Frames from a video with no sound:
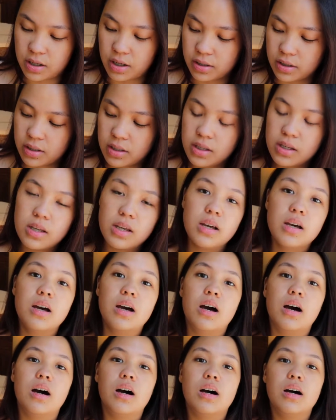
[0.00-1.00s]
not
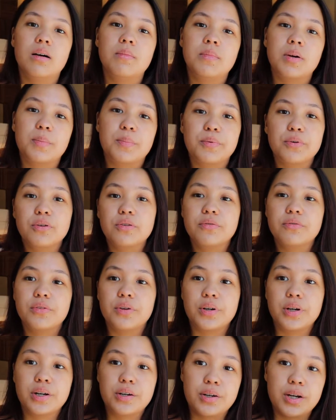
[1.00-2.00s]

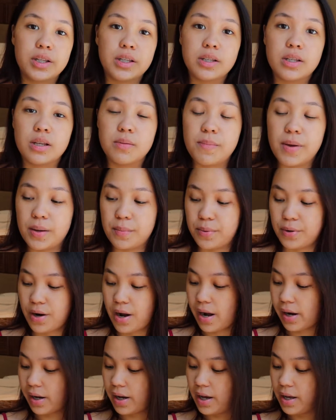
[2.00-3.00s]
approved or accredited by
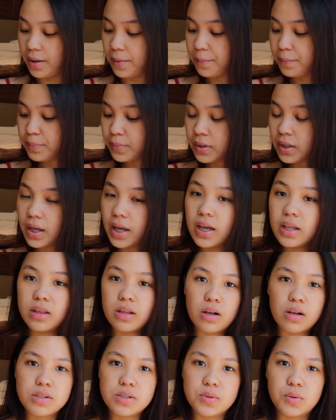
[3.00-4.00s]
Boracay.
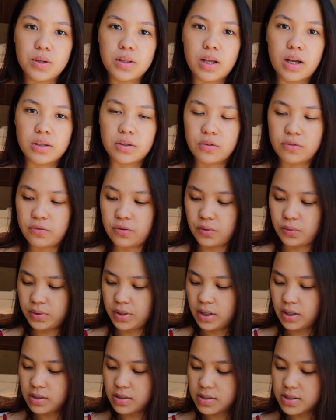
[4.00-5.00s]
And also a lot of
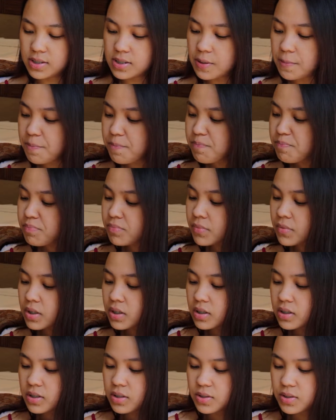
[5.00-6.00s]
hotels.
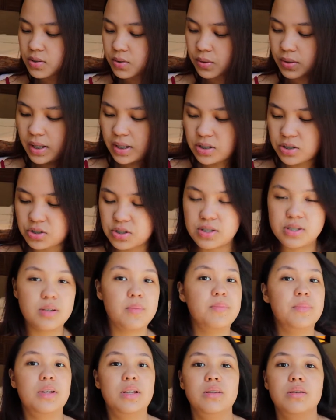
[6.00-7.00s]
So that's just
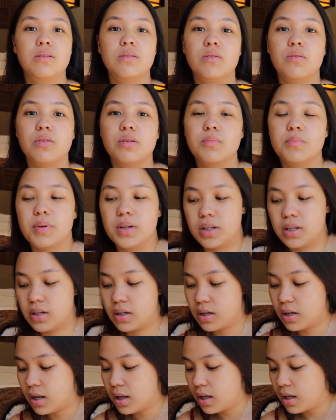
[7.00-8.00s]
something to note. But
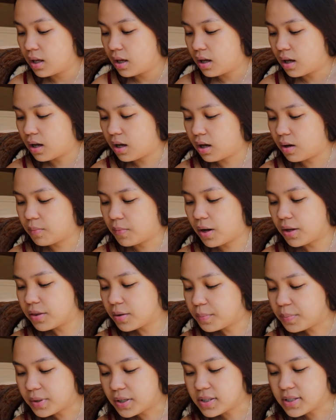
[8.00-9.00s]
on
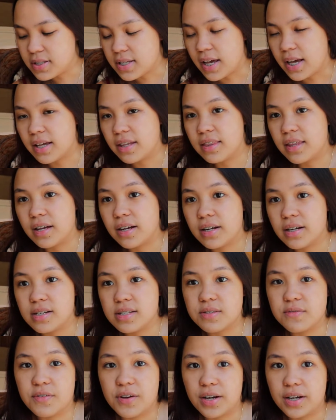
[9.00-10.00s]
the plus side, there
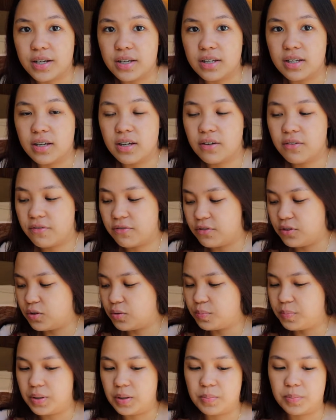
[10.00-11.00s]
is very
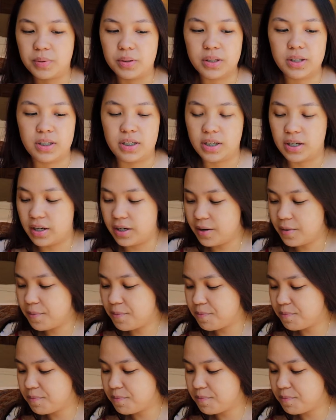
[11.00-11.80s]
few people here.